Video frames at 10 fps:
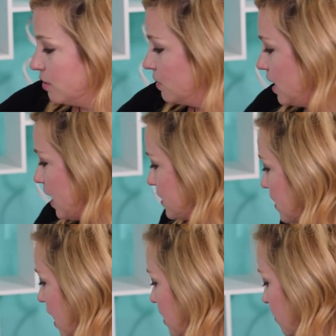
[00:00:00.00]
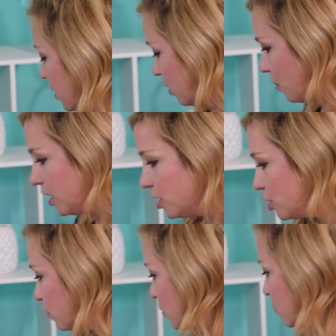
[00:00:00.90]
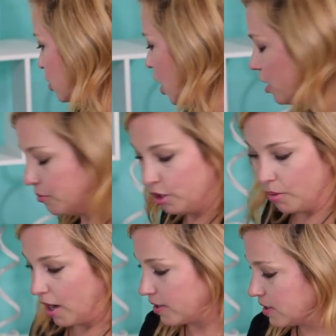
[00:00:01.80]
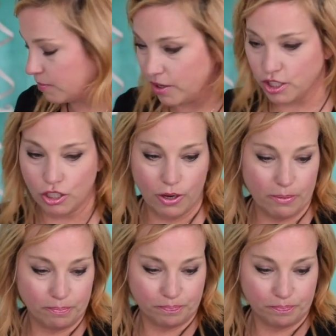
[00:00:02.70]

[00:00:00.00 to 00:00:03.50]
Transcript: the next item here. We're gonna do Target Beauty Box. Let's do it.